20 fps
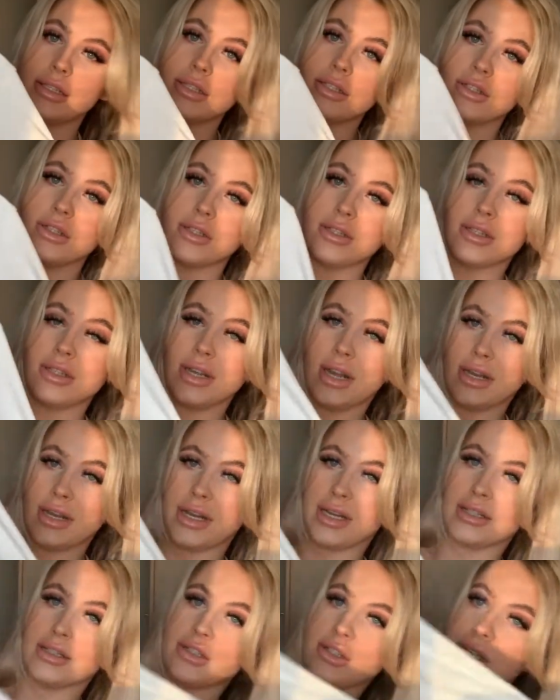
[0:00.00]
just
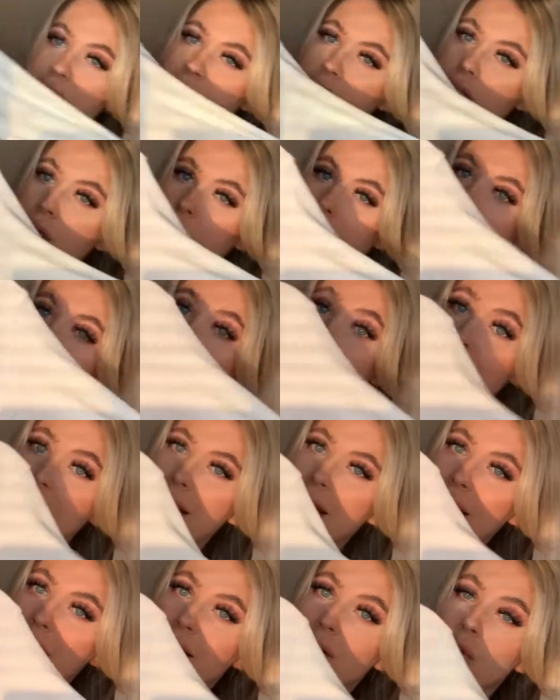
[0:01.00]
stunning. Sorry, I'm trying to
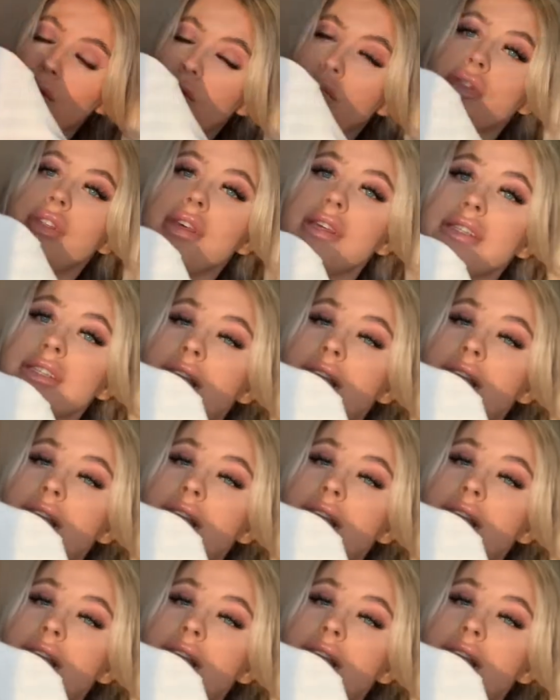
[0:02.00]
get out of this